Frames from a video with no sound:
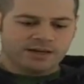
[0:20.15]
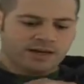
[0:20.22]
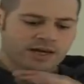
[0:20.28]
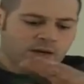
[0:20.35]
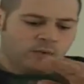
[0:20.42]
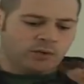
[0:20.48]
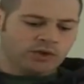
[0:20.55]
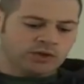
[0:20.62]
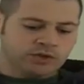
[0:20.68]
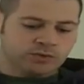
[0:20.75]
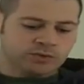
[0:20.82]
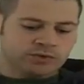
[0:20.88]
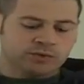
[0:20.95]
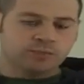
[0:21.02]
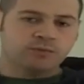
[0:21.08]
And what you do
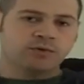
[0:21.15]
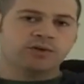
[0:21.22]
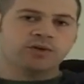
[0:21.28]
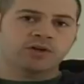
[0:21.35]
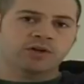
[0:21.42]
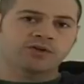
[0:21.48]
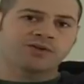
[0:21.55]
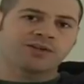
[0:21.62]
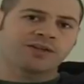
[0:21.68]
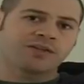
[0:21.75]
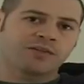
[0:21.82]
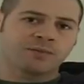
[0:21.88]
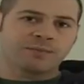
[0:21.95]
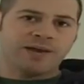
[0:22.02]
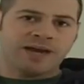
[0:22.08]
is you put it underneath
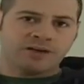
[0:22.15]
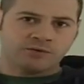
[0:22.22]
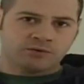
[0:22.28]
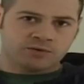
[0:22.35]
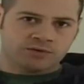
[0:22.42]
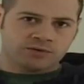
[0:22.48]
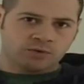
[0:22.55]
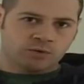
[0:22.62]
the mattress